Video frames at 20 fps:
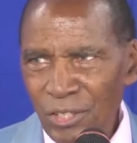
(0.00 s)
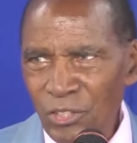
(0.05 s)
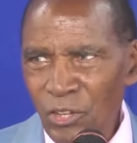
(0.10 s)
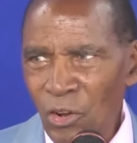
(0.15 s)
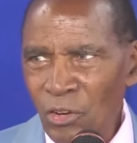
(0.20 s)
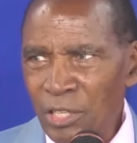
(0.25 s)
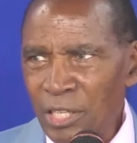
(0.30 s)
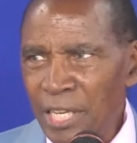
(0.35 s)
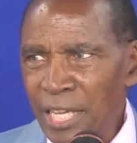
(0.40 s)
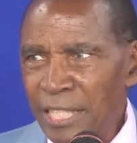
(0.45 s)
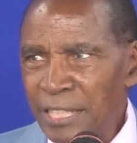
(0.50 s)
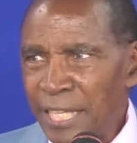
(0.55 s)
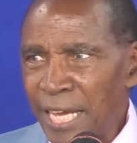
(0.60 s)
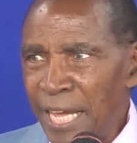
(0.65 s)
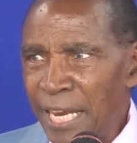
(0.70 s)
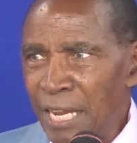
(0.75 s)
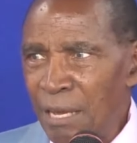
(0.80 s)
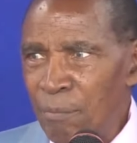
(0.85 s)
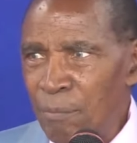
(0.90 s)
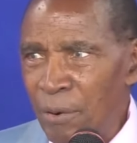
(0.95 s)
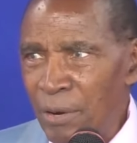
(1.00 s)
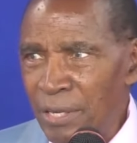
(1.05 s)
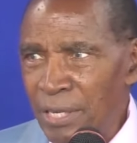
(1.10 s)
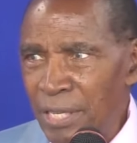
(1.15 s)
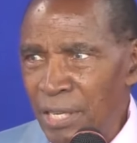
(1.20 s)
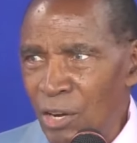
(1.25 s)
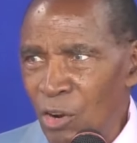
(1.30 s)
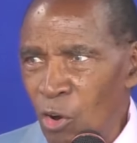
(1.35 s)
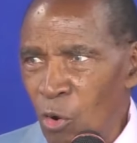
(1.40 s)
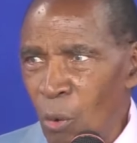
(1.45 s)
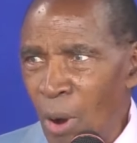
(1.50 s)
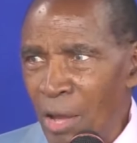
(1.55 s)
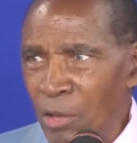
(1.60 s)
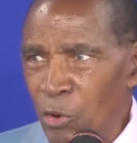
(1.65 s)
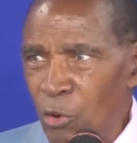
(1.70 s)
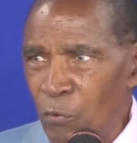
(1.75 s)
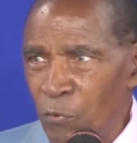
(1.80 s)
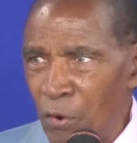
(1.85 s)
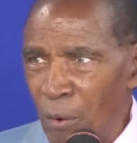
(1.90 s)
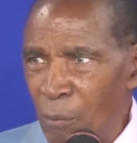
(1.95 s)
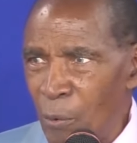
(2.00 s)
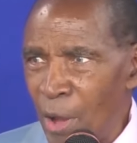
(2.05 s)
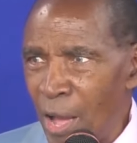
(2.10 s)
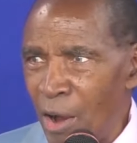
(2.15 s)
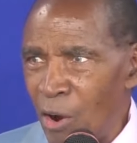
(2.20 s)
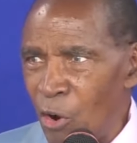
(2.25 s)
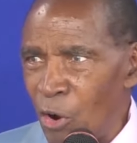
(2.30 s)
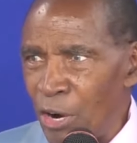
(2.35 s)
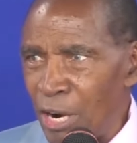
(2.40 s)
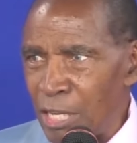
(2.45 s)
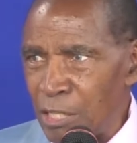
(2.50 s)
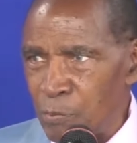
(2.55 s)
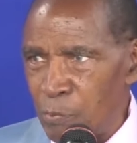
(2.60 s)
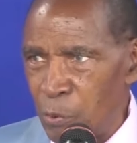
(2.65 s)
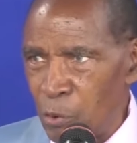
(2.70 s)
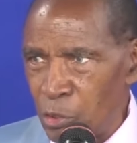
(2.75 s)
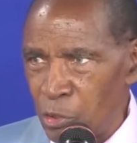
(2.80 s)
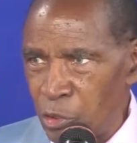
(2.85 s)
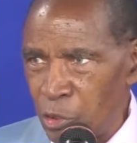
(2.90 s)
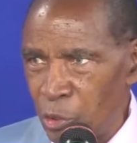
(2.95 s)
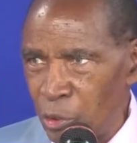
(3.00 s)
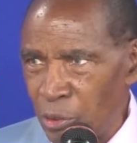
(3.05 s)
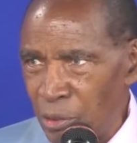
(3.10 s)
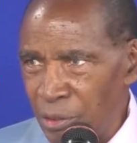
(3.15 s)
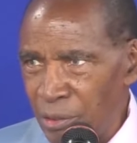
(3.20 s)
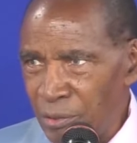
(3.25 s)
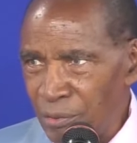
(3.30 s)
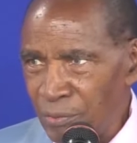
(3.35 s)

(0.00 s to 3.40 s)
Don't let anybody lower you from where God has put you.